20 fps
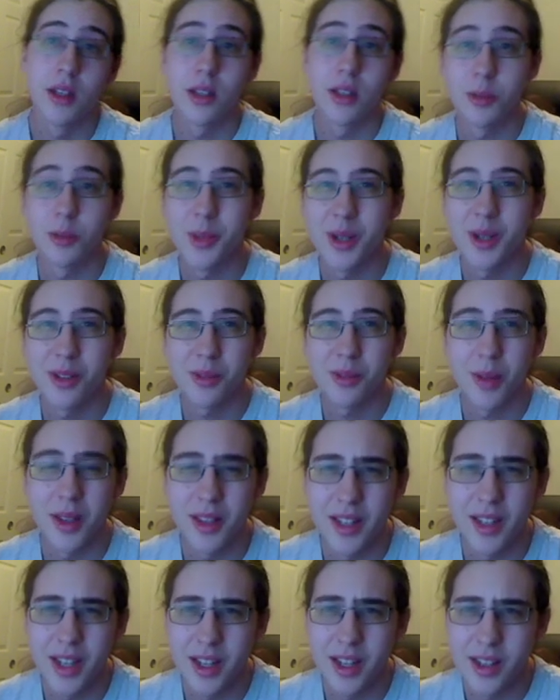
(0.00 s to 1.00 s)
So but enough about
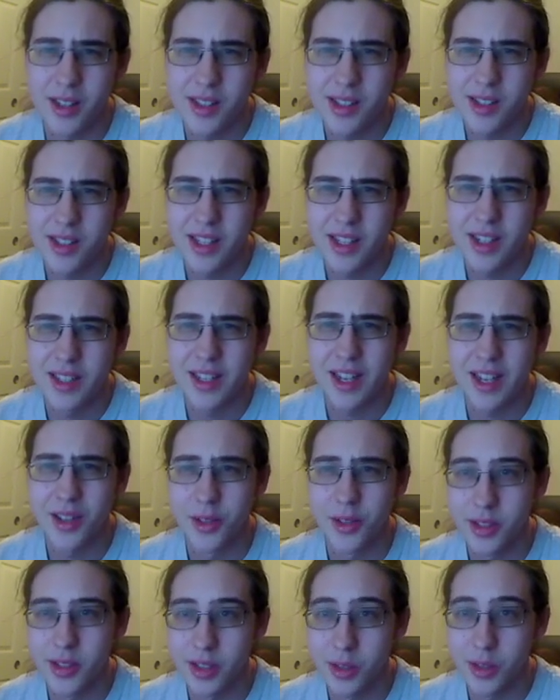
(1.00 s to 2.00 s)
that, let's get into how
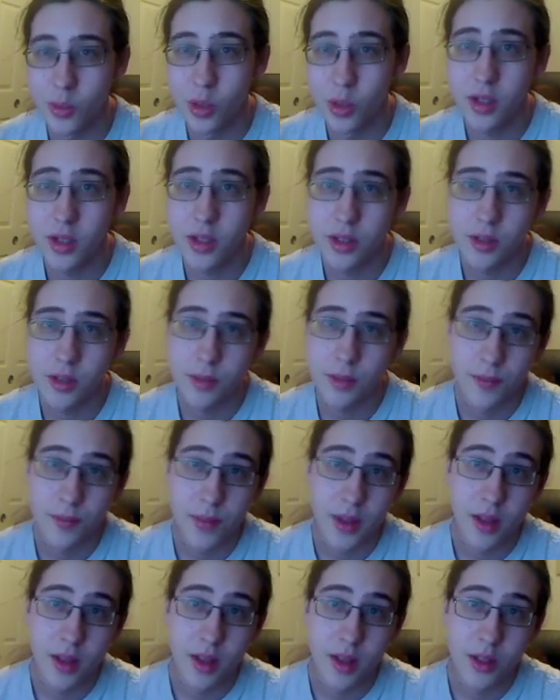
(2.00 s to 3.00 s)
this thing works.
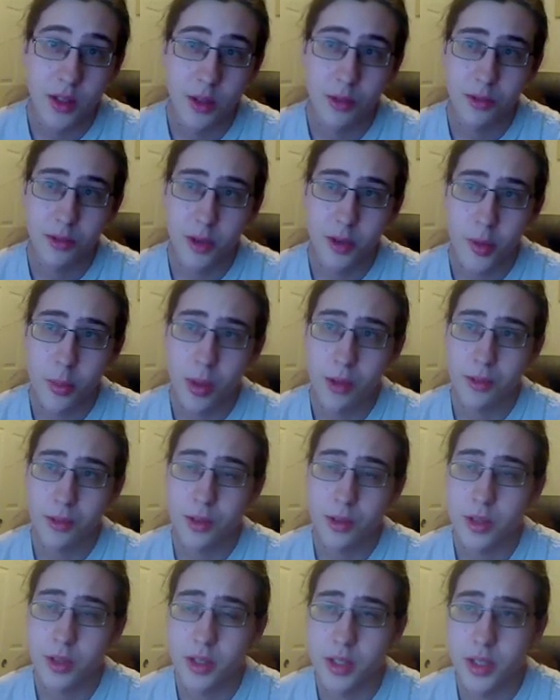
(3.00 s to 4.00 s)
So the frame
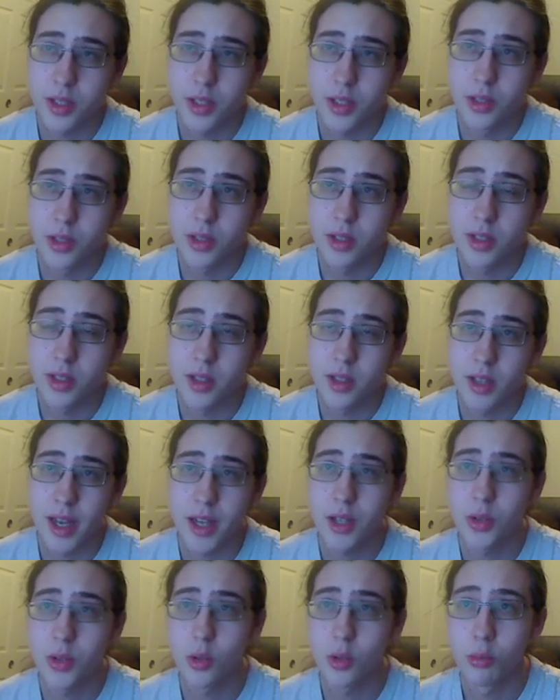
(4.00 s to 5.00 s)
buffer is the
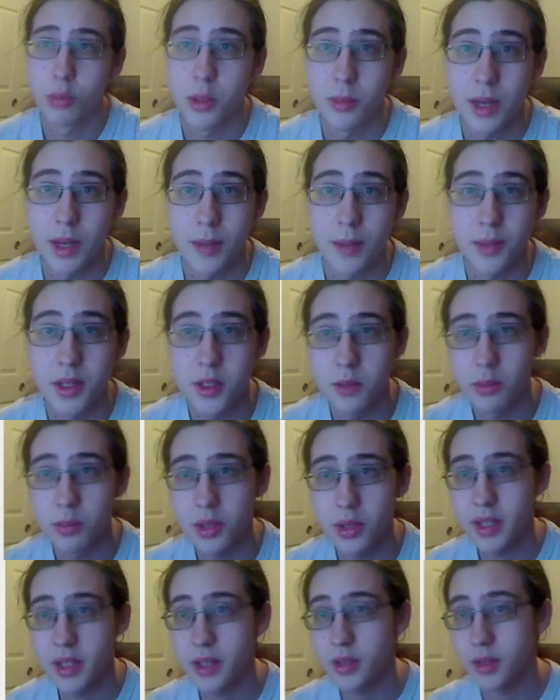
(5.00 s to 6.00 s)
actual bitmap
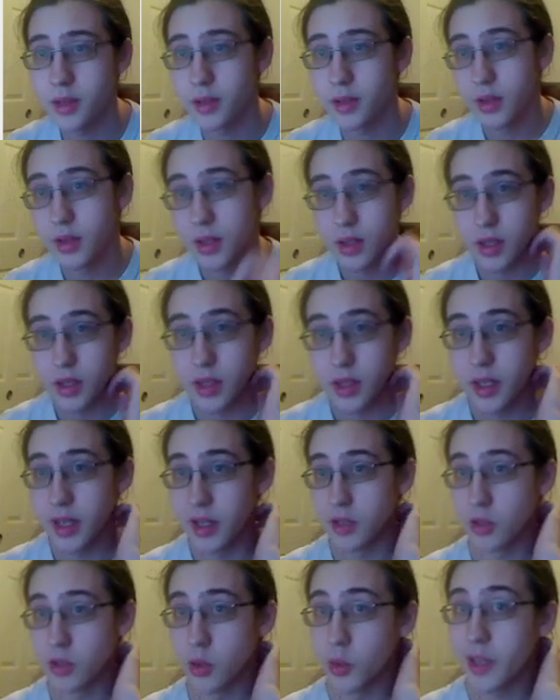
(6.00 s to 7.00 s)
display,
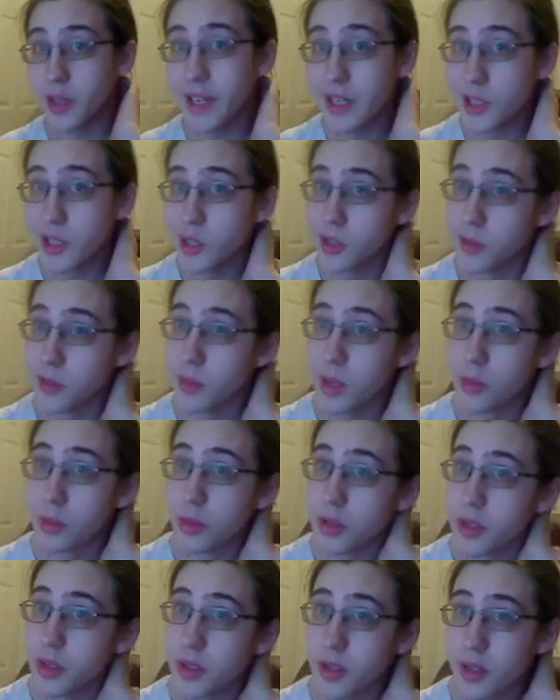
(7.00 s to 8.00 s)
and its location in
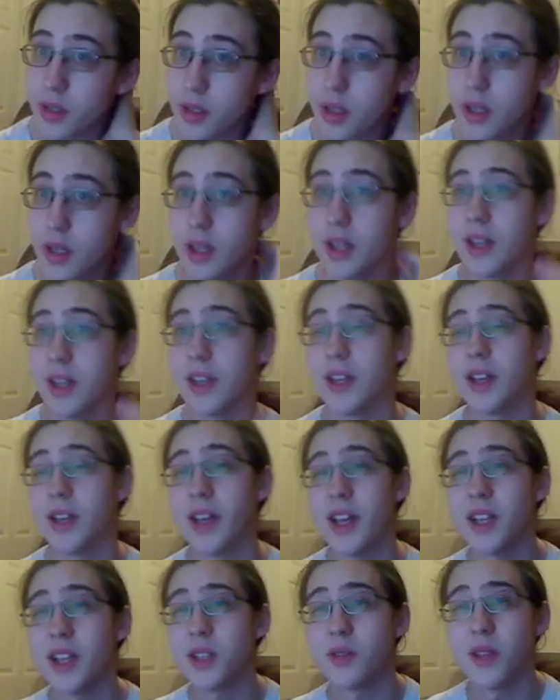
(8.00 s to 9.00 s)
memory,
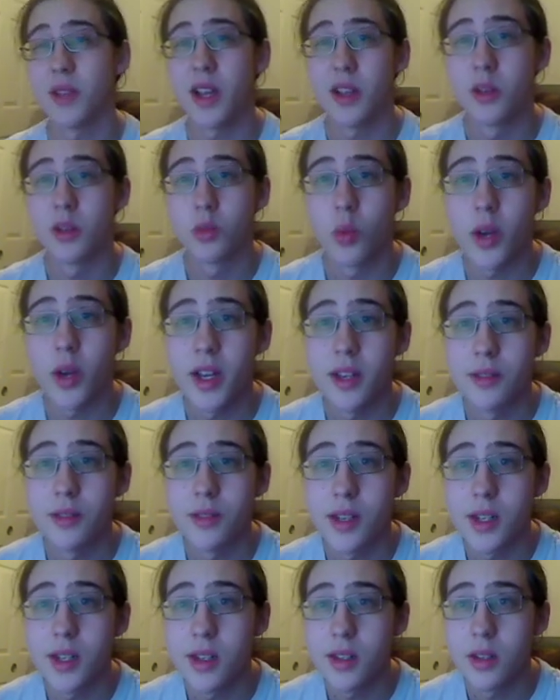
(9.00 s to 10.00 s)
xval and
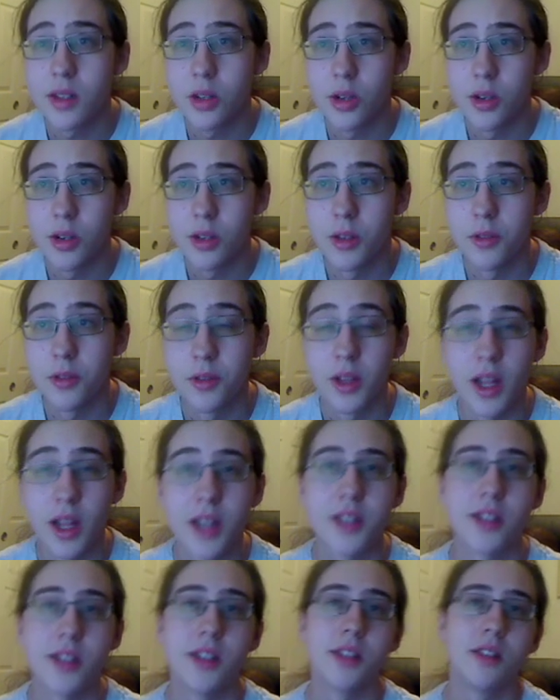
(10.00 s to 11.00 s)
yval are the
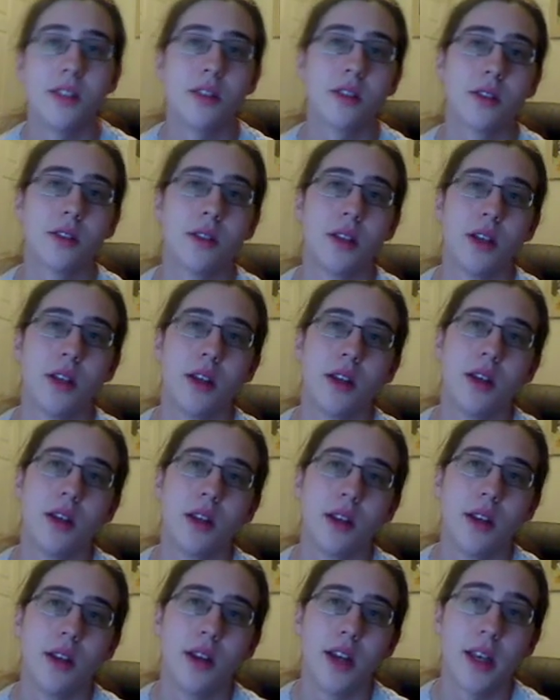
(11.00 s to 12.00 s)
velocities,
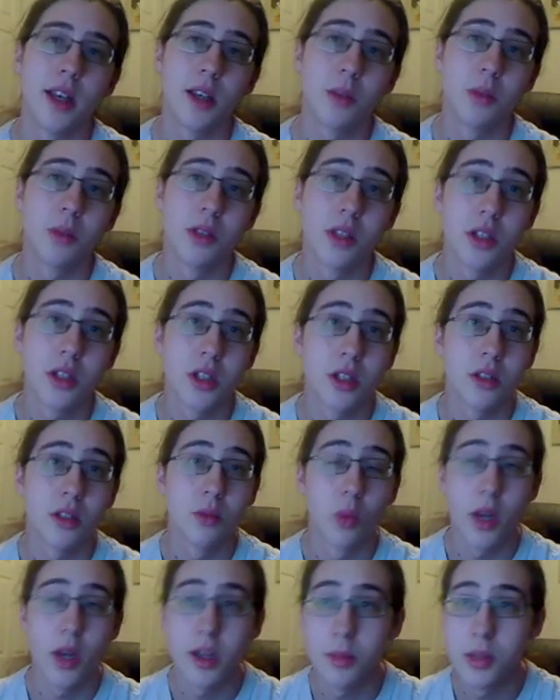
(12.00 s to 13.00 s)
x position
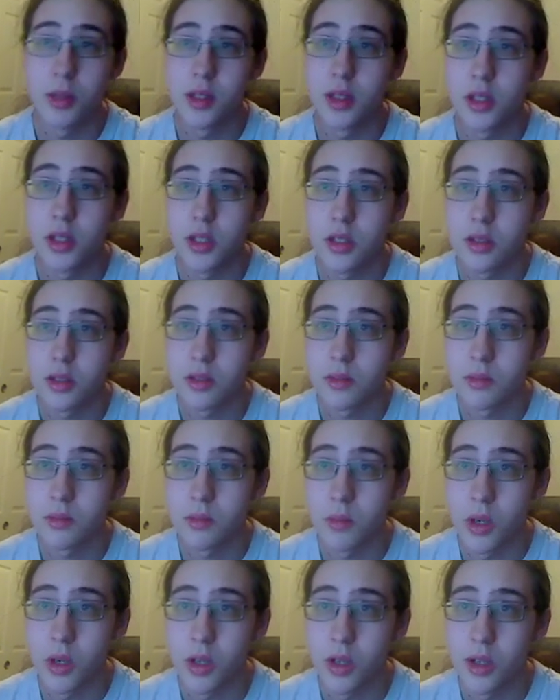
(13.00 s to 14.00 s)
and y position
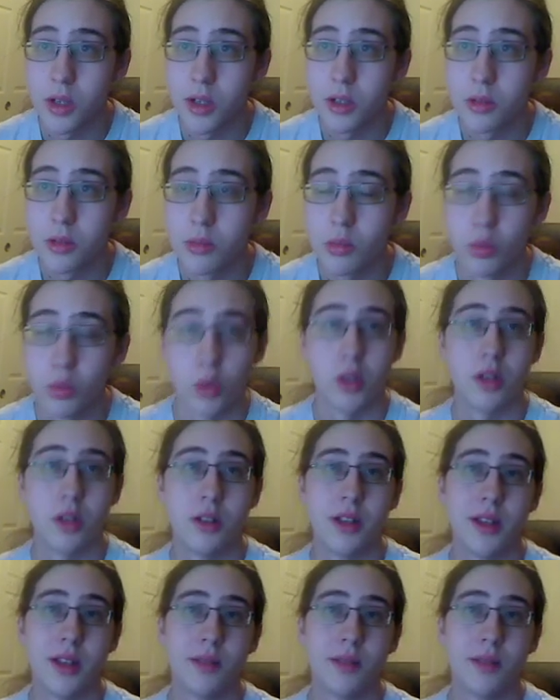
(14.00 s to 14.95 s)
are where